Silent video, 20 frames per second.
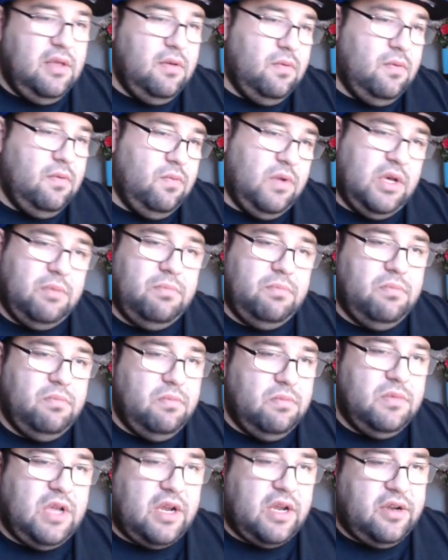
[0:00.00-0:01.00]
well,
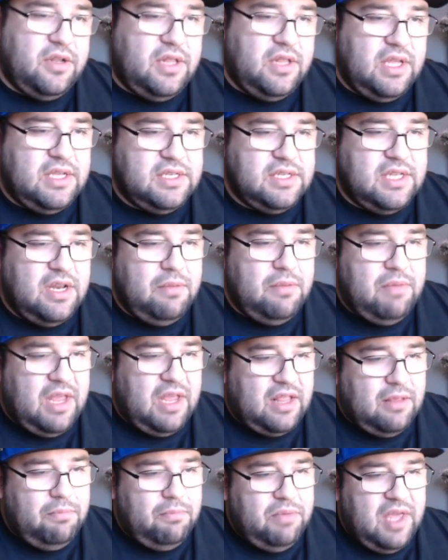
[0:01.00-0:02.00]
Dr. Thing's going to make
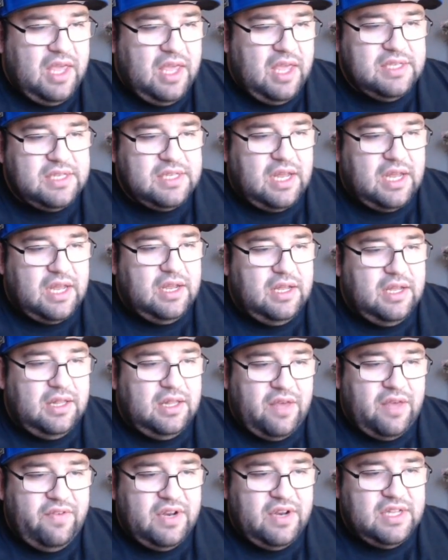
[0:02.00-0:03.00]
them pay. He's got
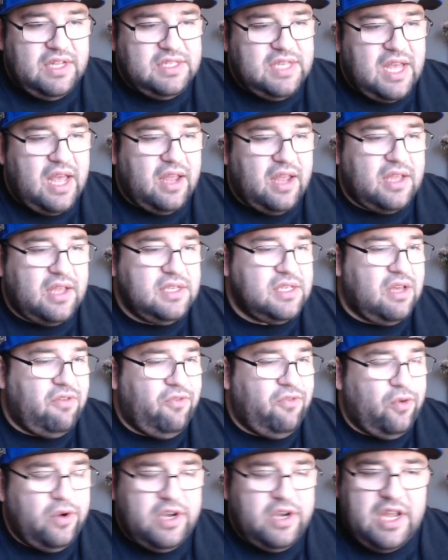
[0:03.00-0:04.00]
11 attack. He's got
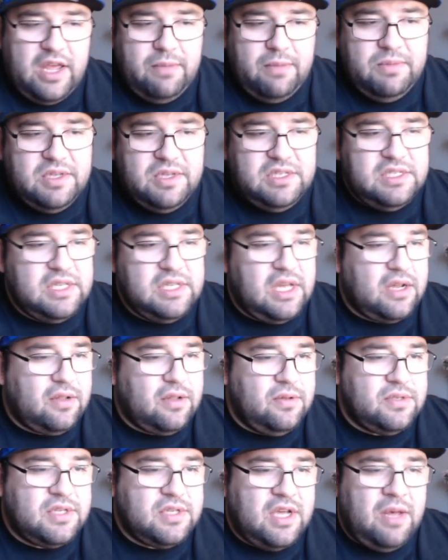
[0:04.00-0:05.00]
4 damage. He's got
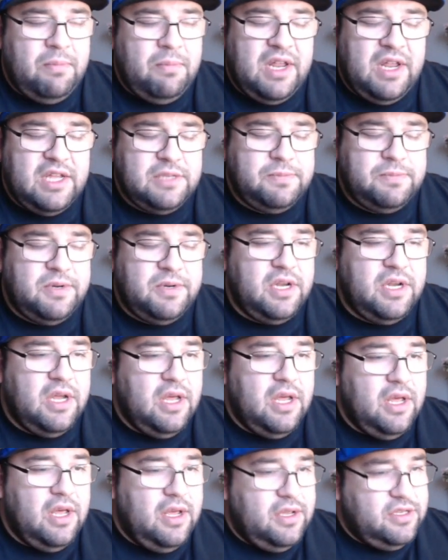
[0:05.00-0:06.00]
close combat expert,
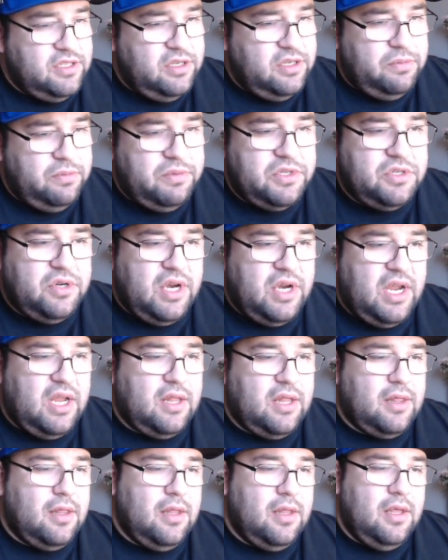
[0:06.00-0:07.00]
super
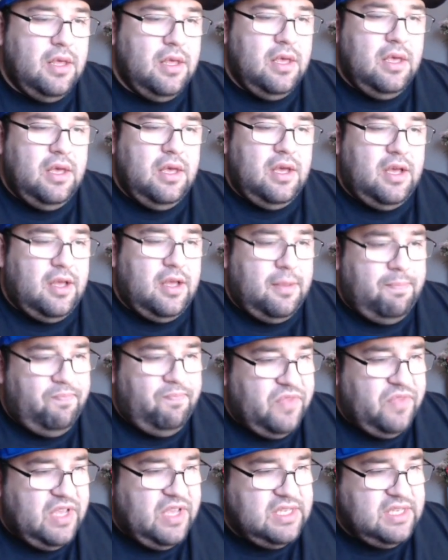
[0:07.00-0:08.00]
strength.
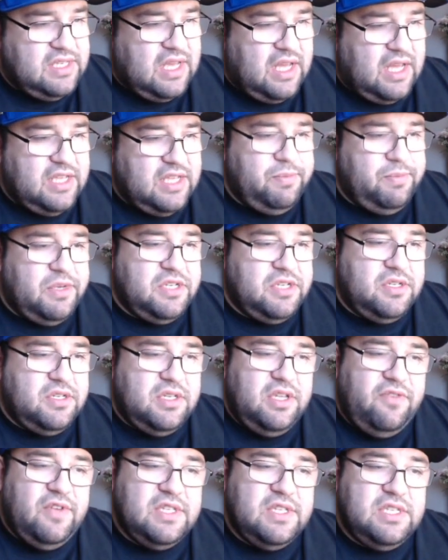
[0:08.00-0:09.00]
He's got special
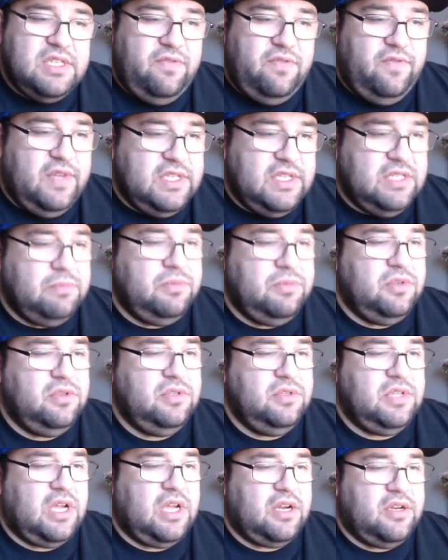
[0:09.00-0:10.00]
defense, invincible.
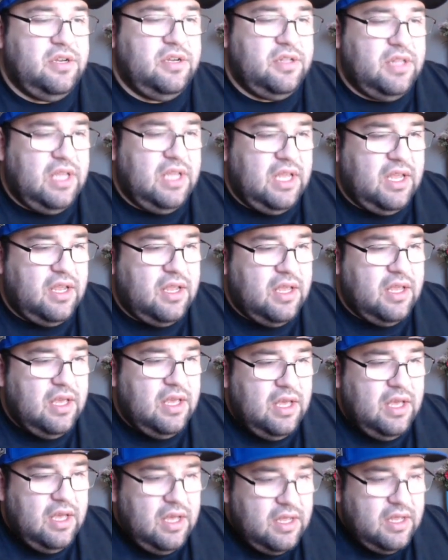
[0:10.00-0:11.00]
Dr. Thing
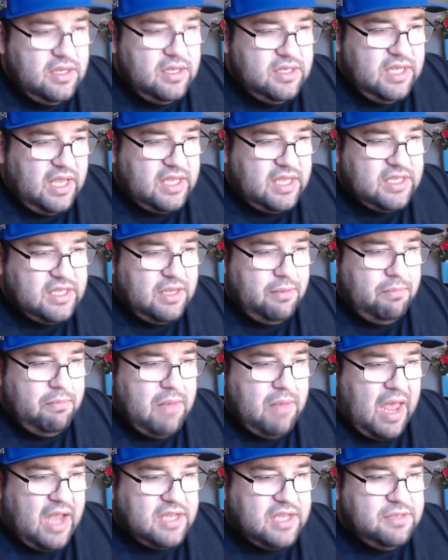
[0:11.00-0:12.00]
takes a
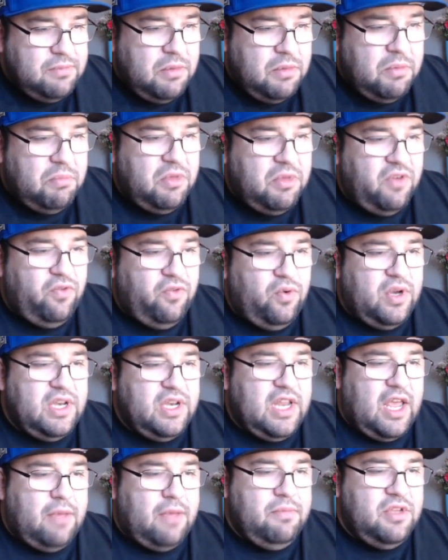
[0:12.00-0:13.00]
maximum of 1
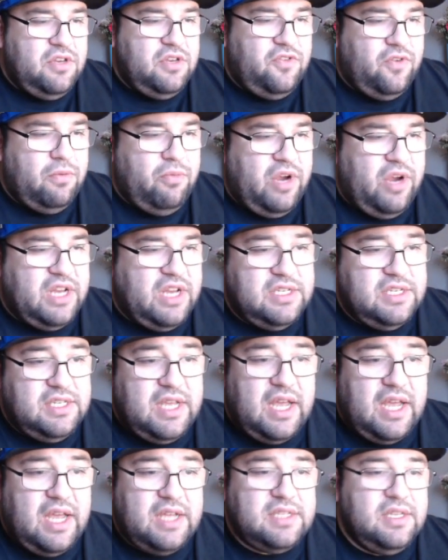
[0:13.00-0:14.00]
damage from range
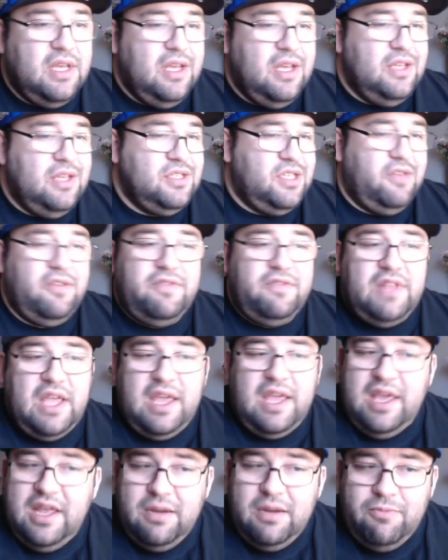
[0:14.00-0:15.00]
attacks. So even if they
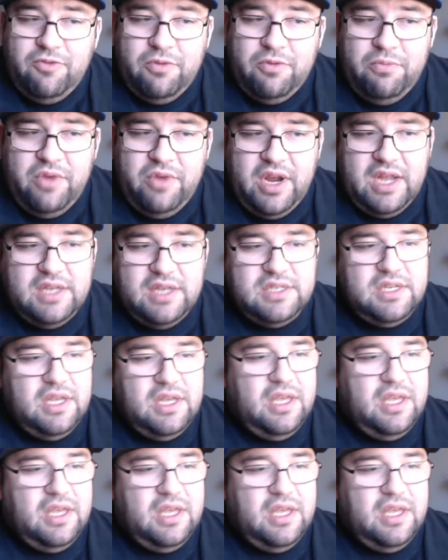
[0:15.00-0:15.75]
hit him from range,